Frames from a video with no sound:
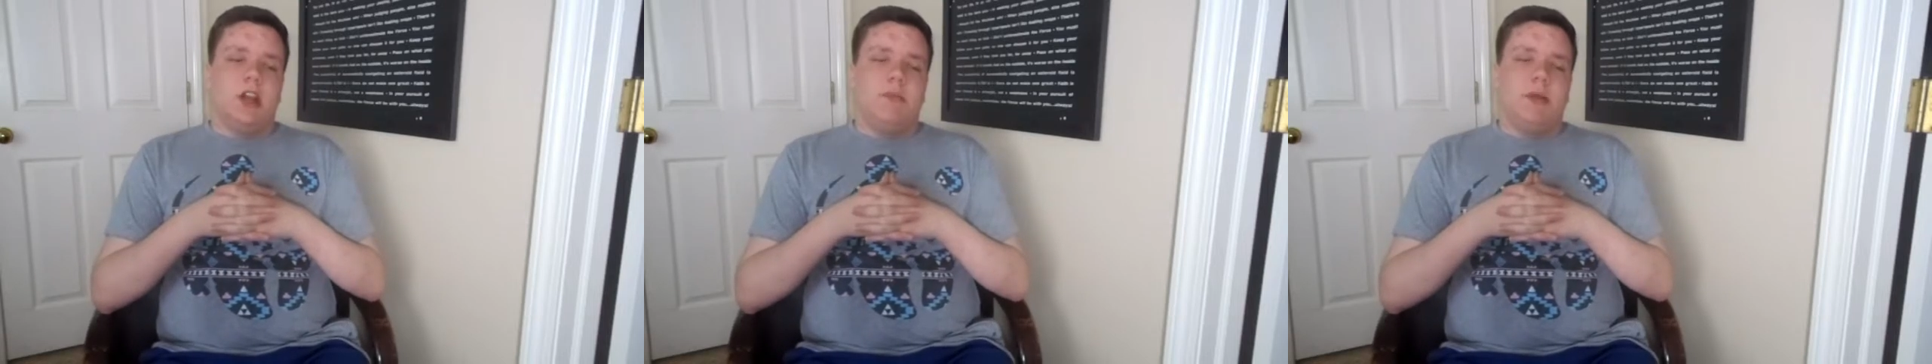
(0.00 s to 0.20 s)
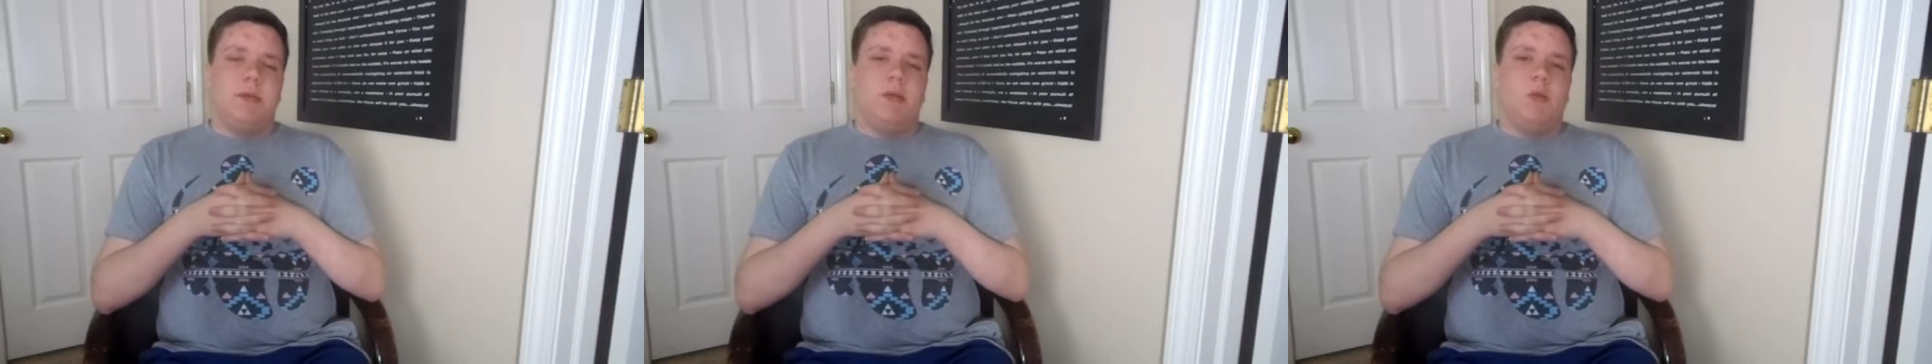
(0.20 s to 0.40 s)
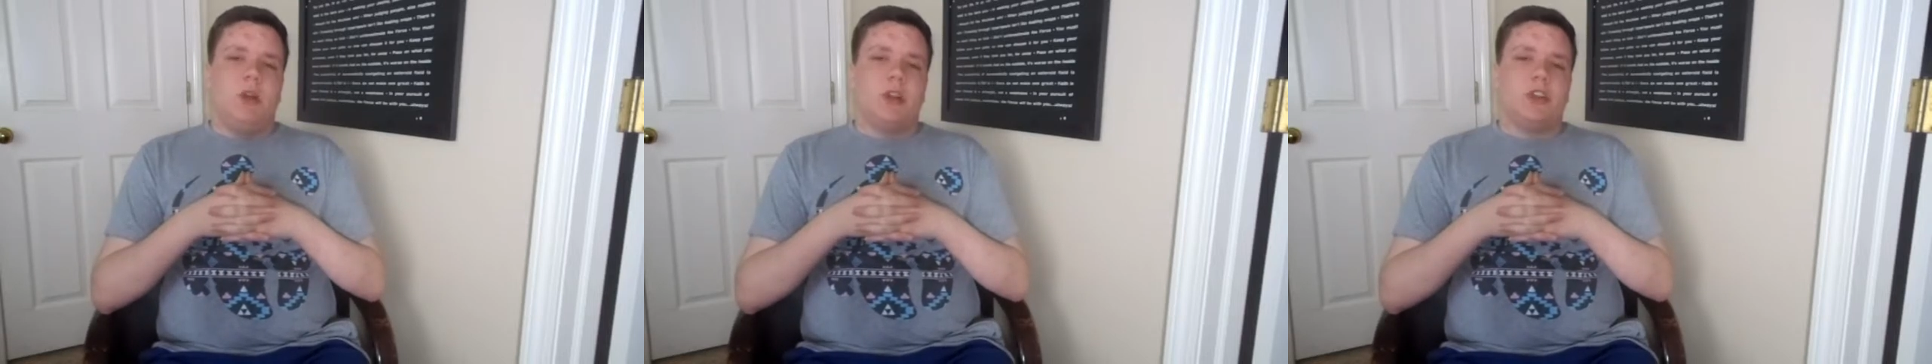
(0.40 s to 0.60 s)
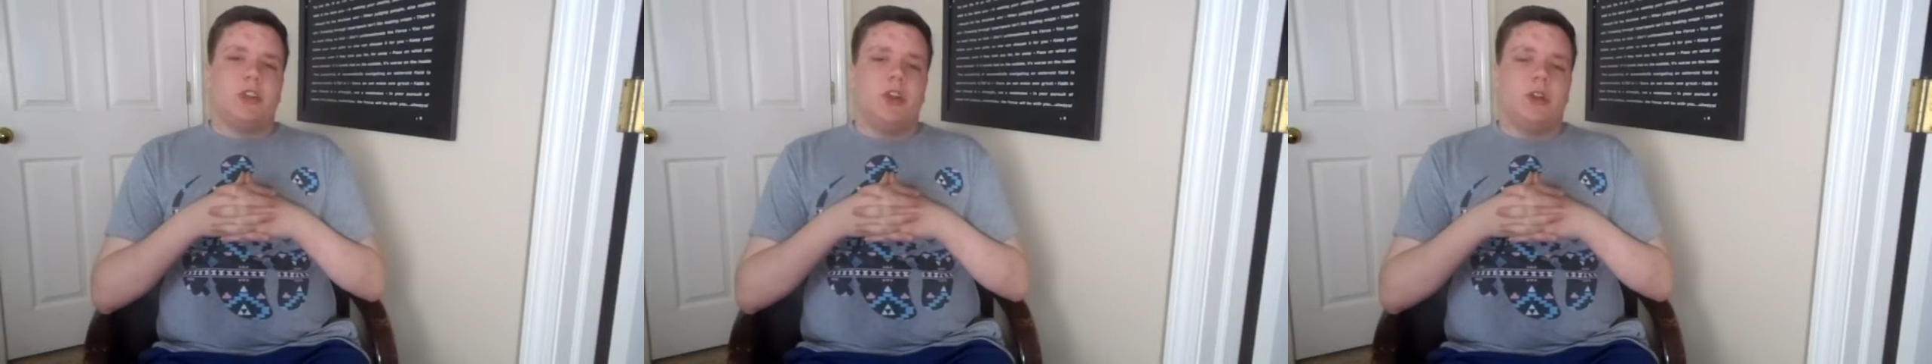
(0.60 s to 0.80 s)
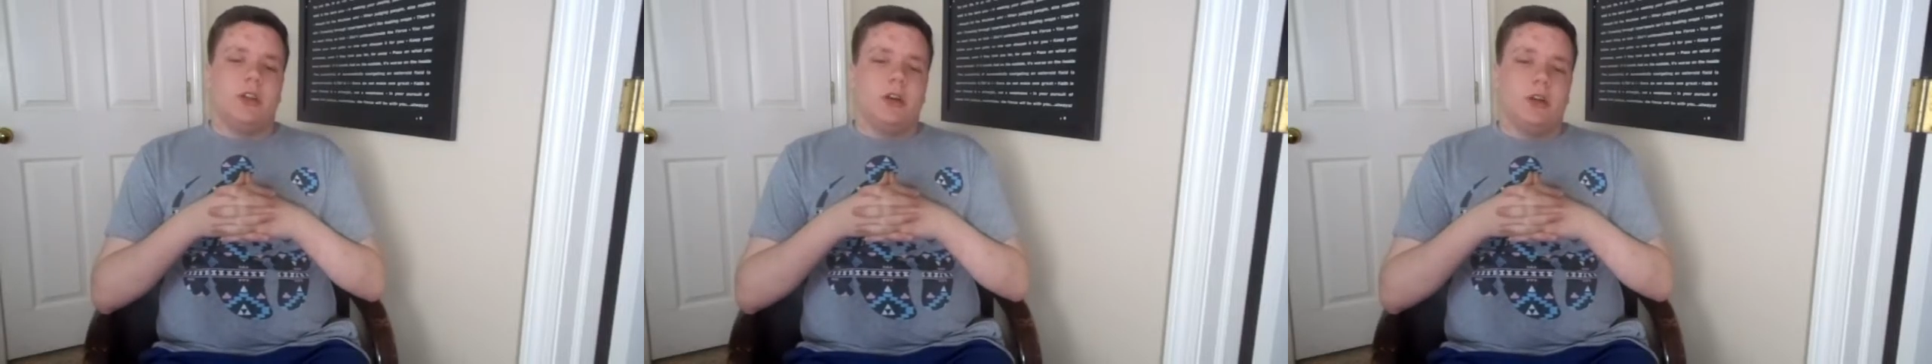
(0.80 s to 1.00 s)
a lot of people are wanting
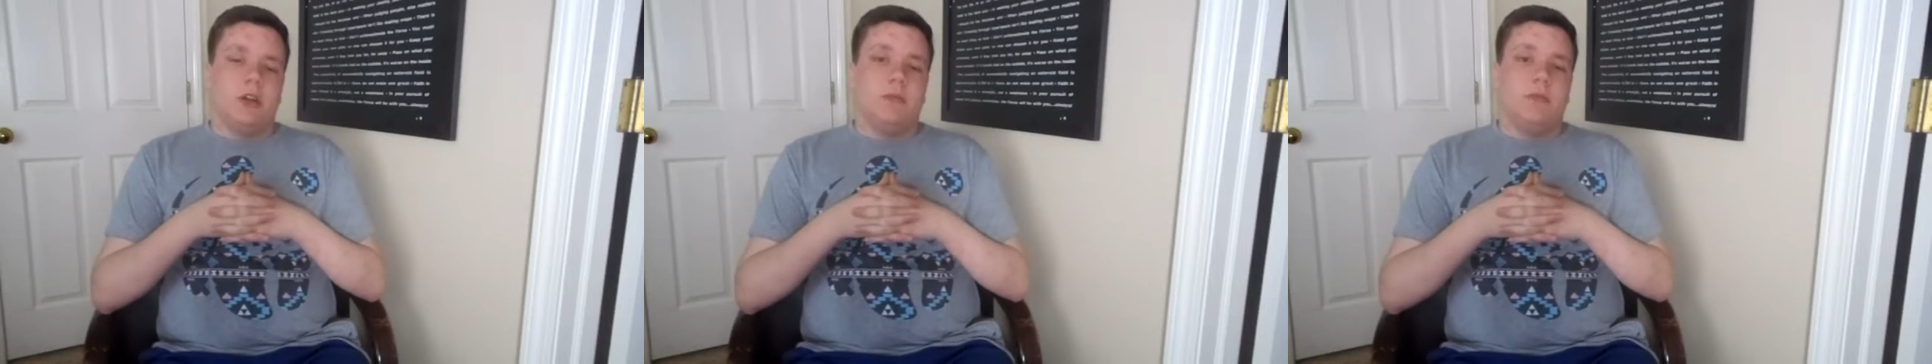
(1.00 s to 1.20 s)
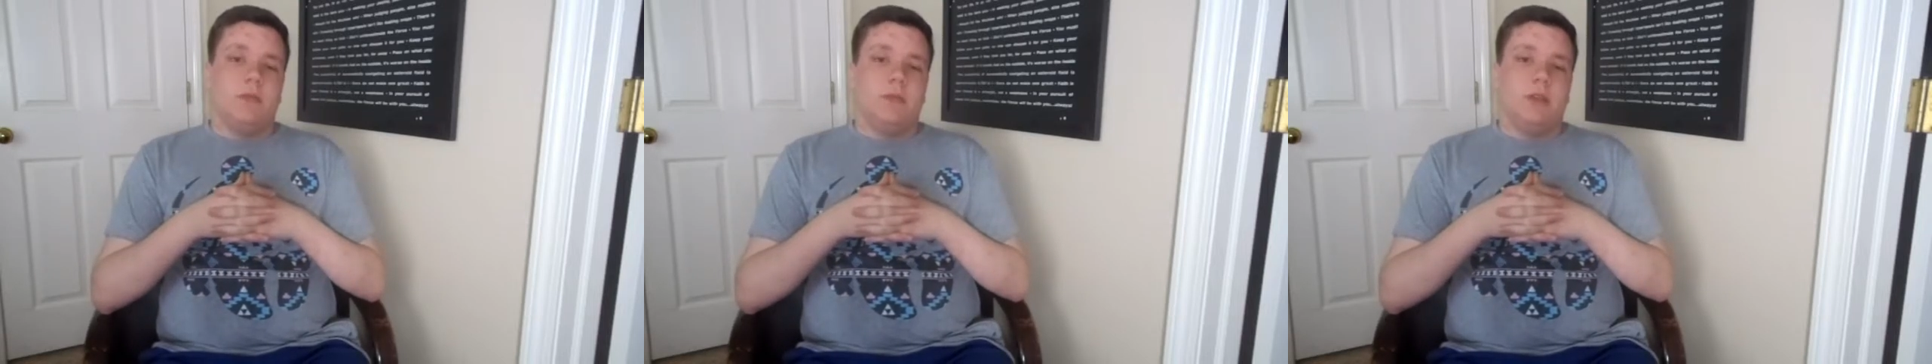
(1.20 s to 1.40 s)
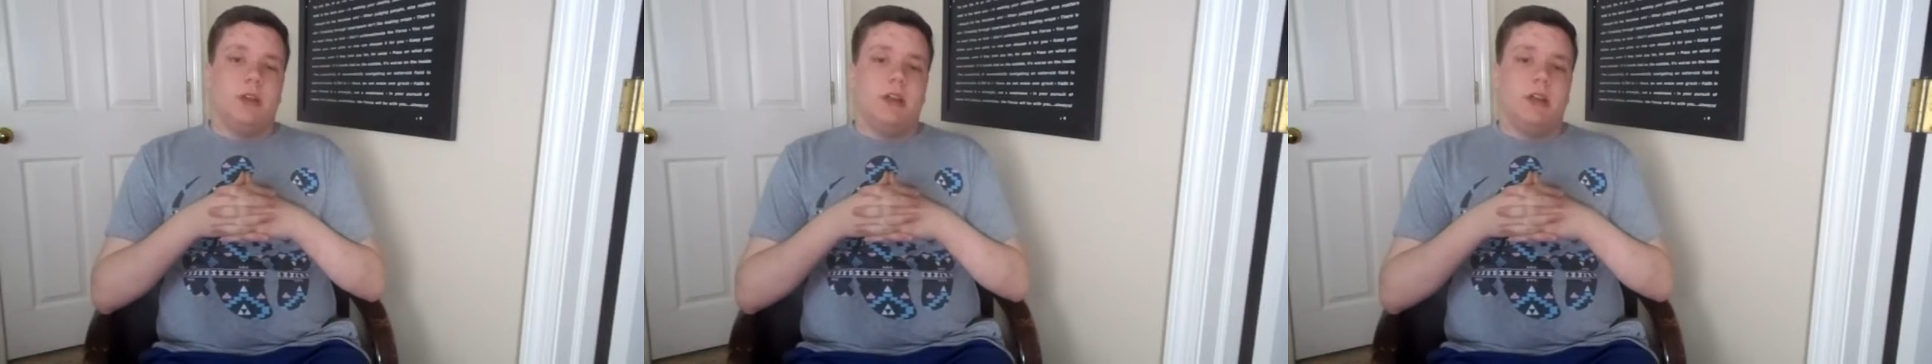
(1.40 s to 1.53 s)
Charlie Hunnam,